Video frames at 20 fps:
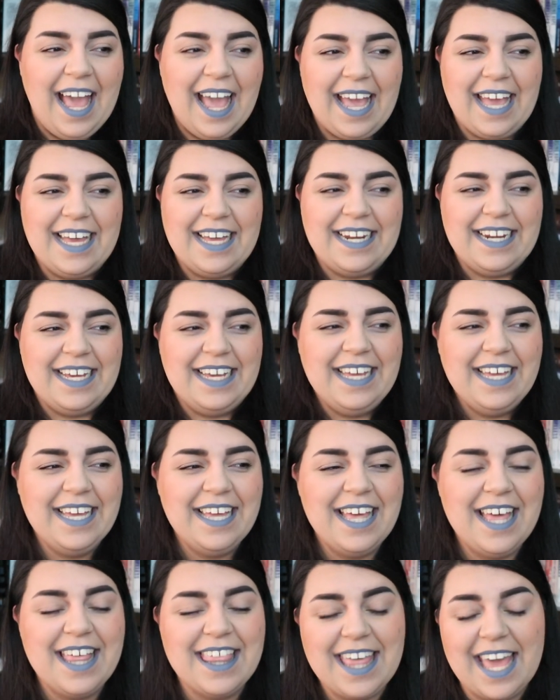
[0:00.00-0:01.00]
and
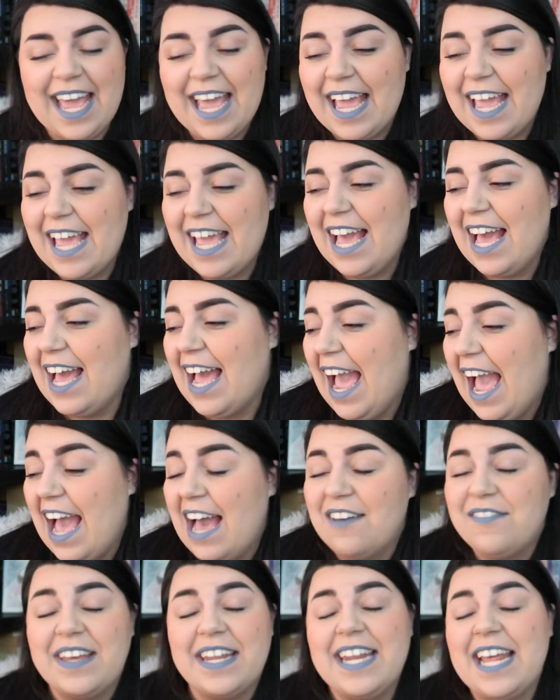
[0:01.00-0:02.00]
they
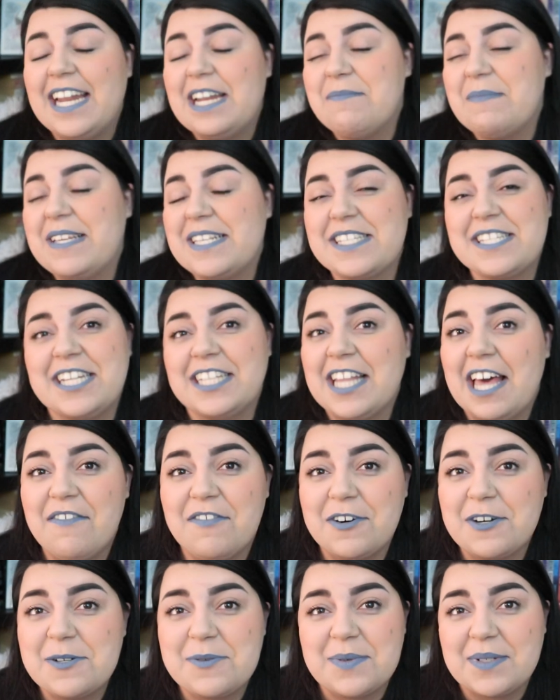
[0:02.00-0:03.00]
have an enemies to
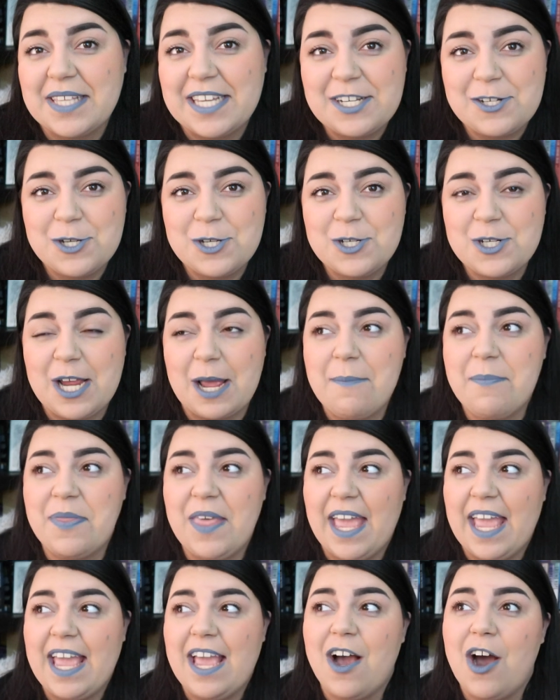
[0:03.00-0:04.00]
lovers relationship.
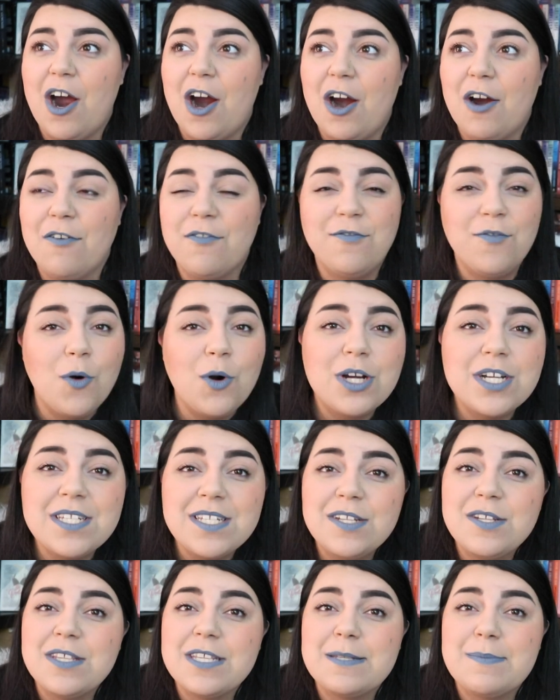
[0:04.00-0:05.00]
They are
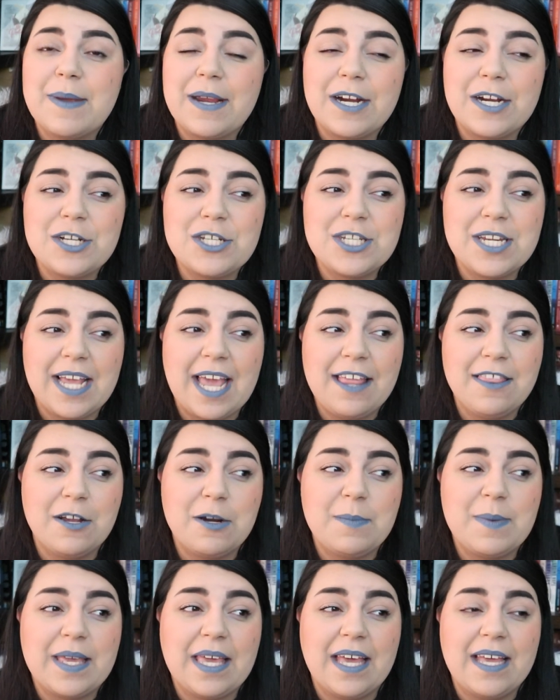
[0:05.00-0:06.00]
forced into this marriage
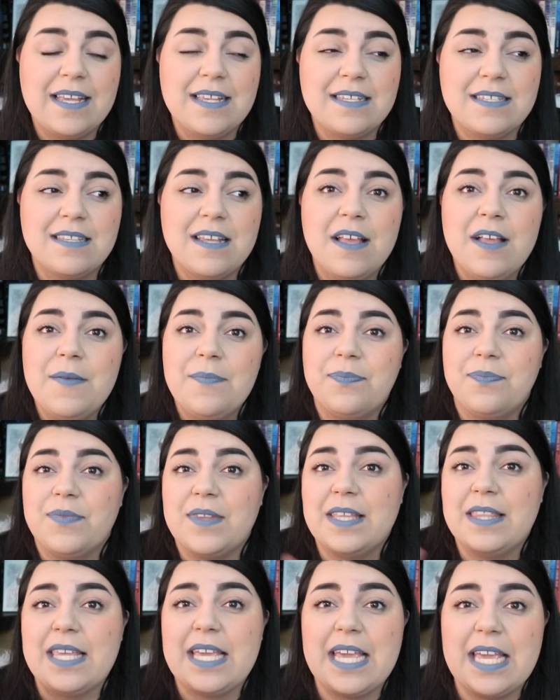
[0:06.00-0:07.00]
together because
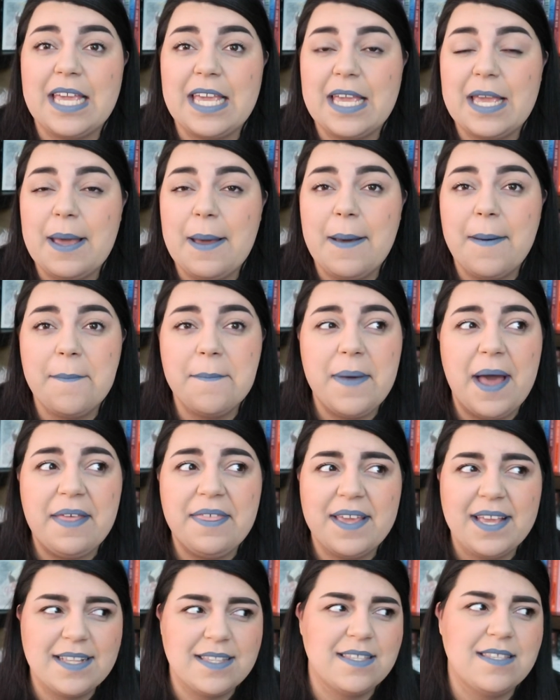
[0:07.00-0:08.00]
the, I
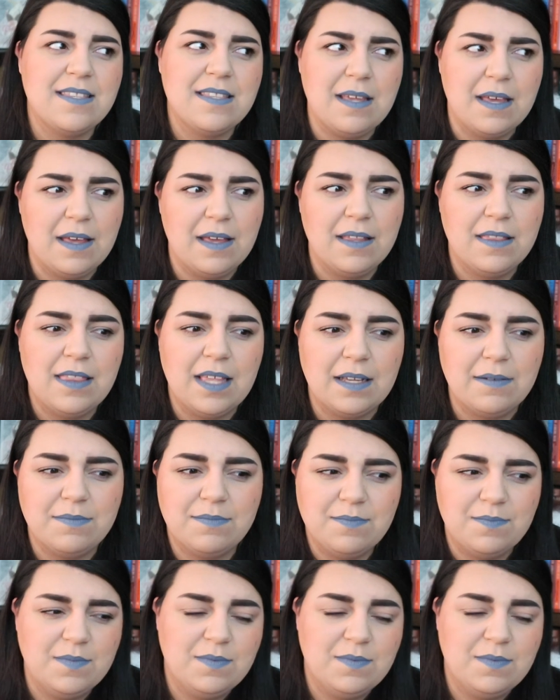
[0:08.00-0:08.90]
think it's the, the